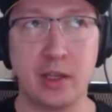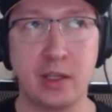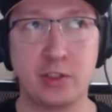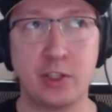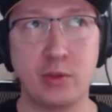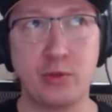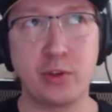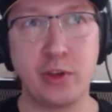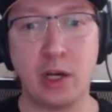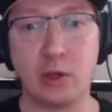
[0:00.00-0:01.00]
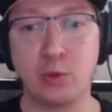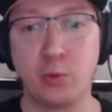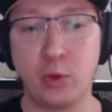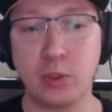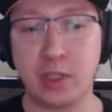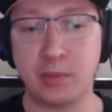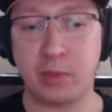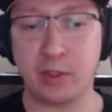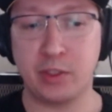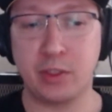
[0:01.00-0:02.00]
try to figure out what
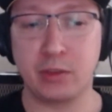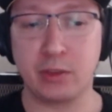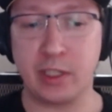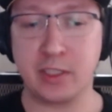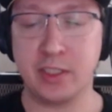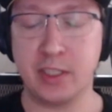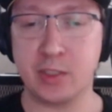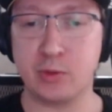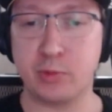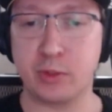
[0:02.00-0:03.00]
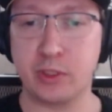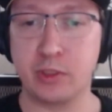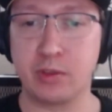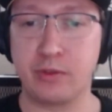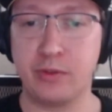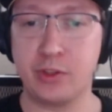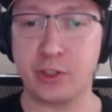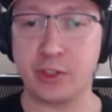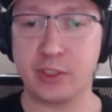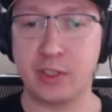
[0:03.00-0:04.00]
particular ideas, what particular
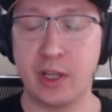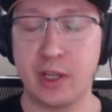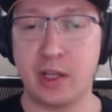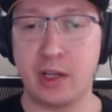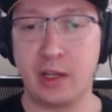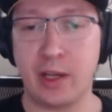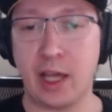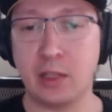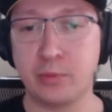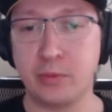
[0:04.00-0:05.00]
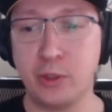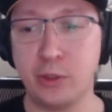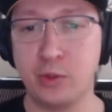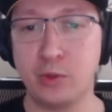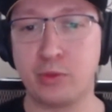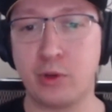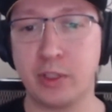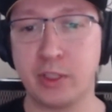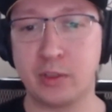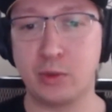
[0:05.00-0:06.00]
features help new
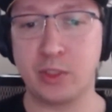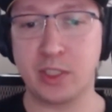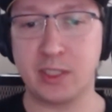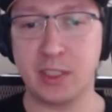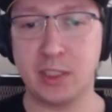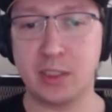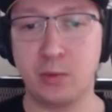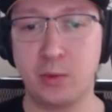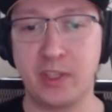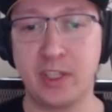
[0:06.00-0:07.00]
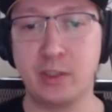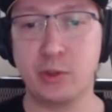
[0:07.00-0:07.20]
products to succeed within